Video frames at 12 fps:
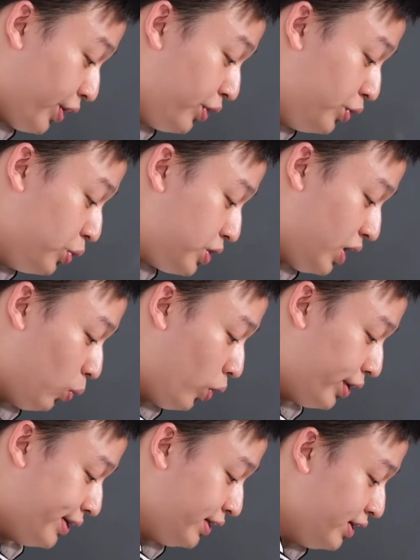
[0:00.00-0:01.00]
We're going to use that
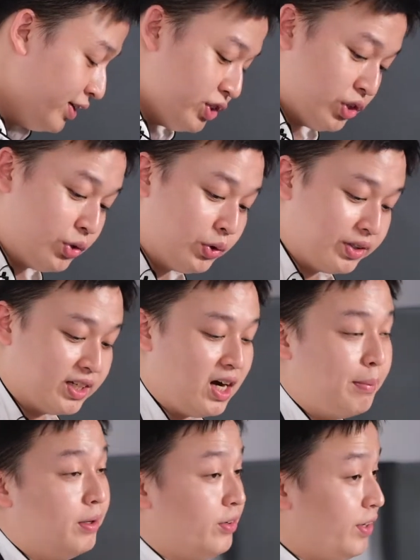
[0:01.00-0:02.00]
water to cook the
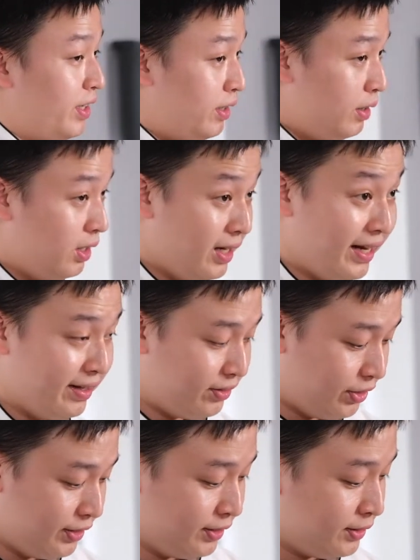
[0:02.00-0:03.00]
carbonara later
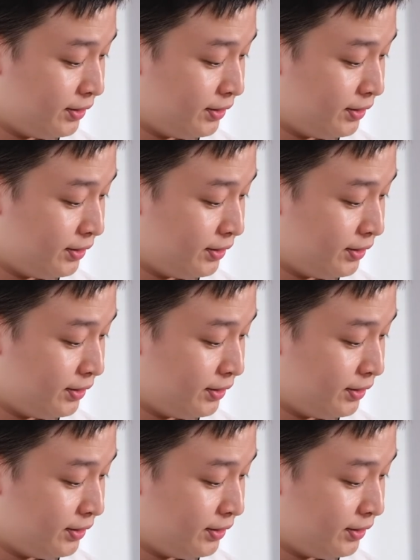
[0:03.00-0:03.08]
on.